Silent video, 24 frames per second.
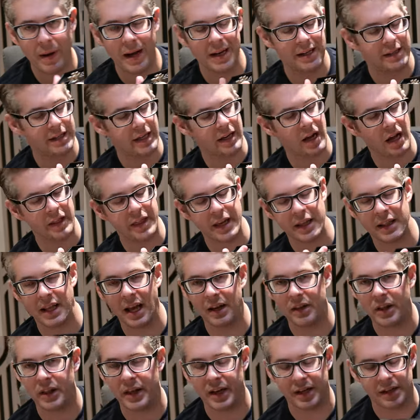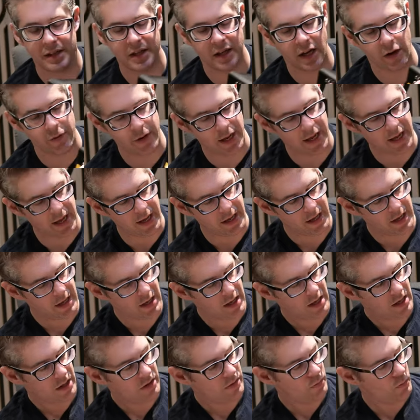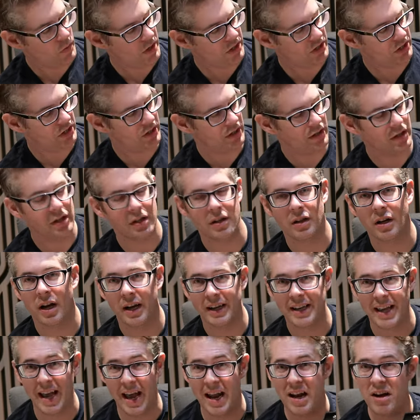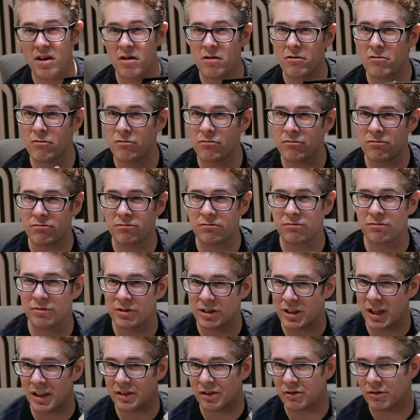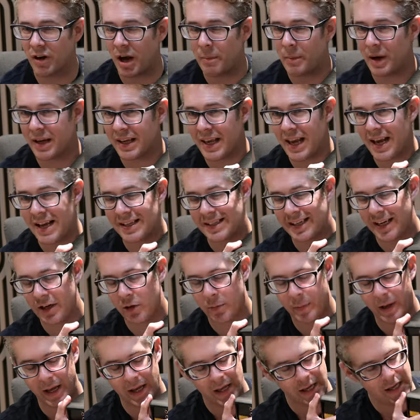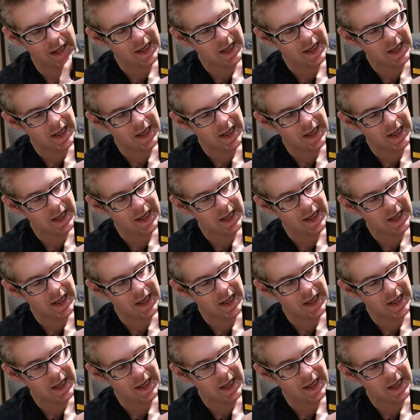basic. I think the other thing to note here, which again starts to grind my gears a little bit,